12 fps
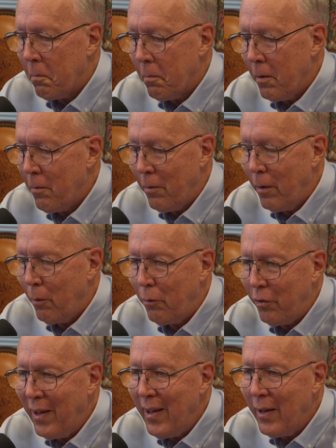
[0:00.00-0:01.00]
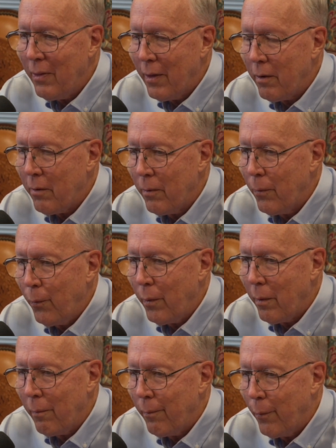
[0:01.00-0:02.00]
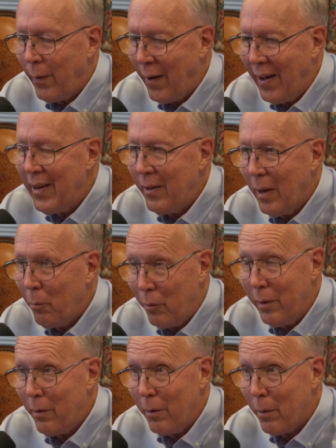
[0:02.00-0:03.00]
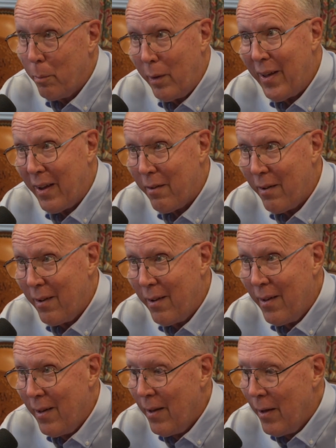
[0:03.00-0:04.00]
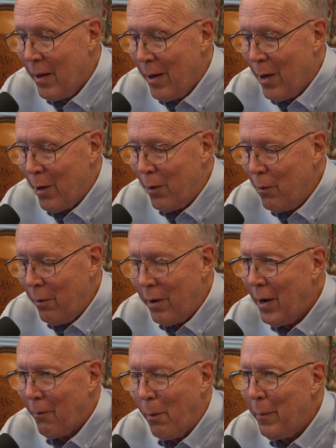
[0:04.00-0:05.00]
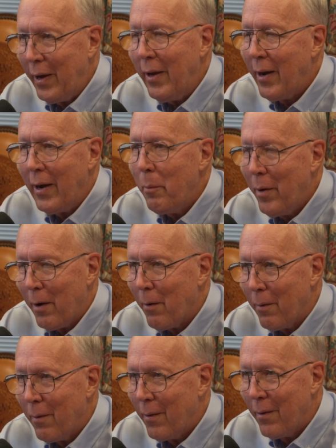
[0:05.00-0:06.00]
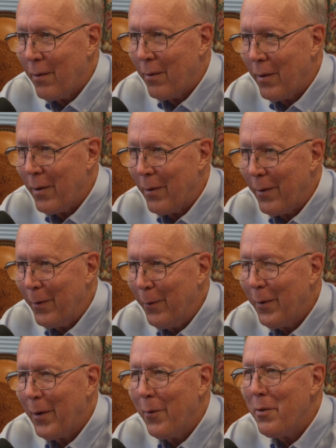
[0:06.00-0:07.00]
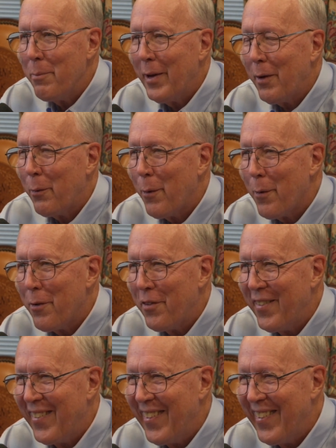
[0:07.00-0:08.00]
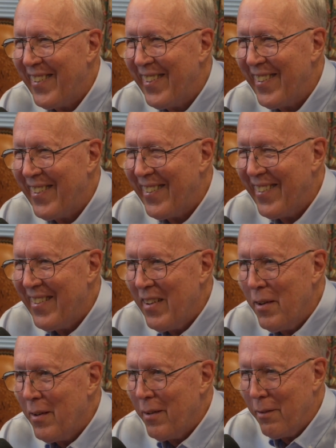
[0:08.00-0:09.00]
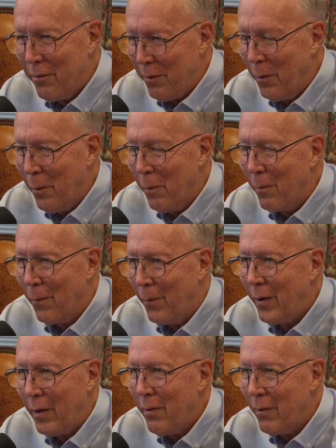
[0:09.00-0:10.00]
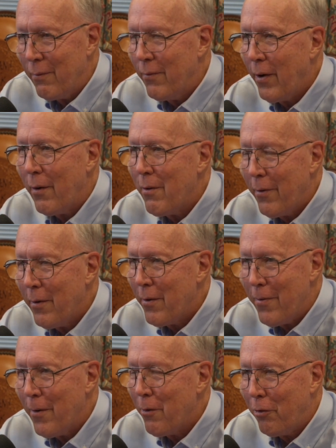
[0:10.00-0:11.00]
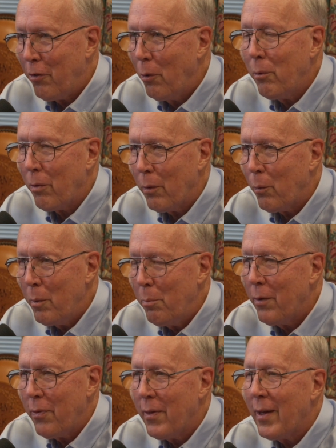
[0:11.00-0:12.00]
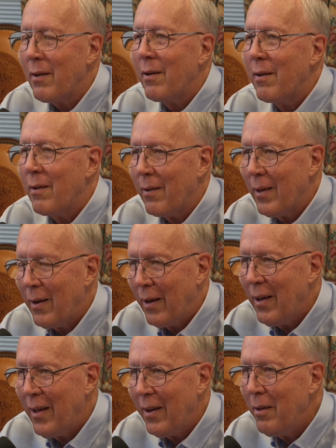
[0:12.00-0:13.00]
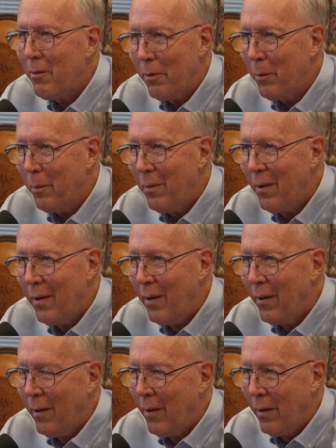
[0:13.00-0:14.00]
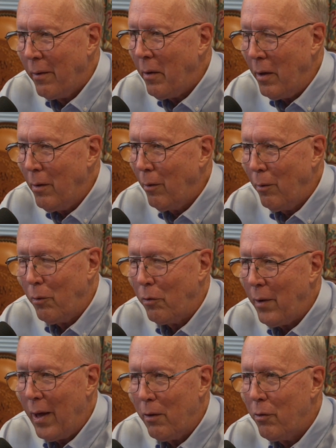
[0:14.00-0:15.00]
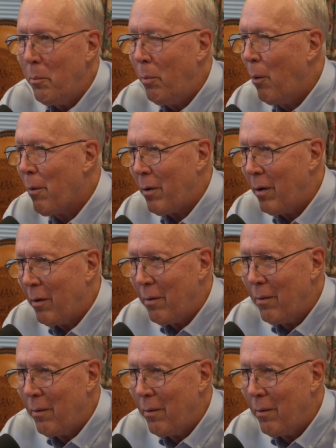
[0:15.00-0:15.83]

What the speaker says: There's an old saying that when a hide comes into your plant, you can never make it any better. You can always make it worse. So really, the very, very first soak that we put that hide into is as important,